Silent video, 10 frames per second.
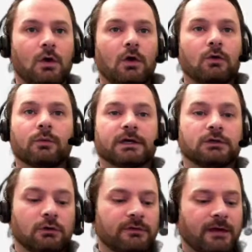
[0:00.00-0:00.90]
We can
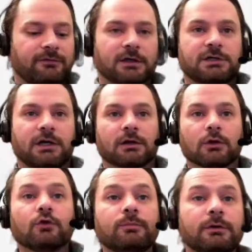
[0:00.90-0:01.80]
use that function in a
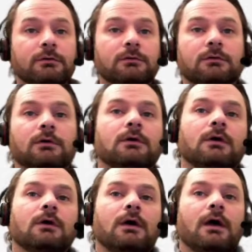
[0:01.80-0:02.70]
loop,
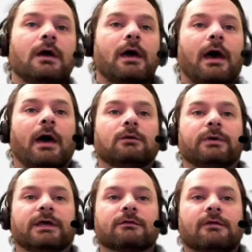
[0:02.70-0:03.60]
and we
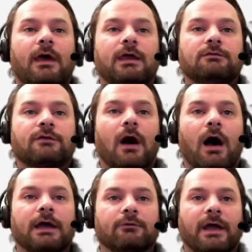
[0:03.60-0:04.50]
can say for I
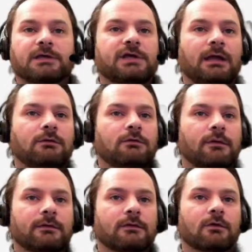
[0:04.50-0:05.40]
in range 10, so
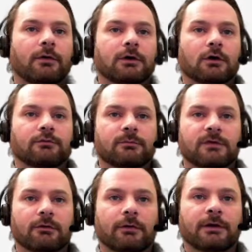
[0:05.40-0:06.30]
this is going to go from
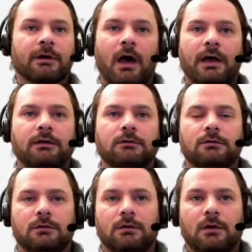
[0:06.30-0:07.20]
0 to 9,
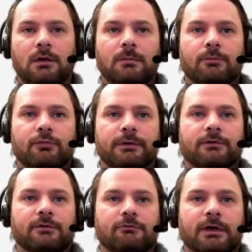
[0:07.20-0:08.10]
print the
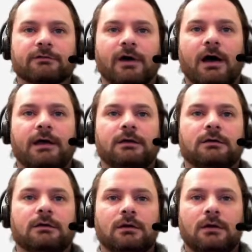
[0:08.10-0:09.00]
string of I,
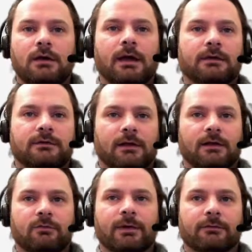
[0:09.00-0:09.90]
and tell
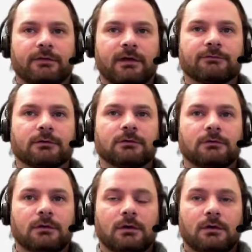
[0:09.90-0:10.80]
us whether it's even.
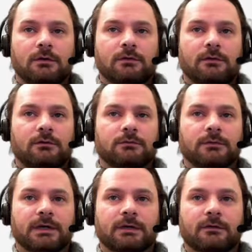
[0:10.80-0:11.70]
So
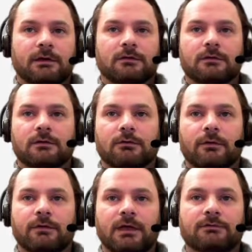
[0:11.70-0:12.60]
we can see that 0
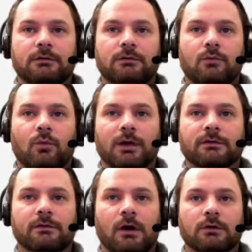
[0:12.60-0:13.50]
is even, 1's
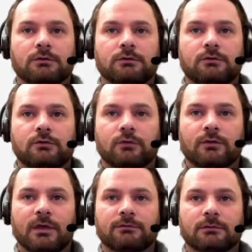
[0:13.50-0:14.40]
not, 2's
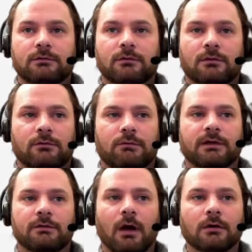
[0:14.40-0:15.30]
even,
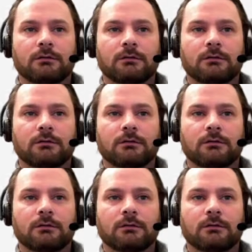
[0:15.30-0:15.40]
3's not.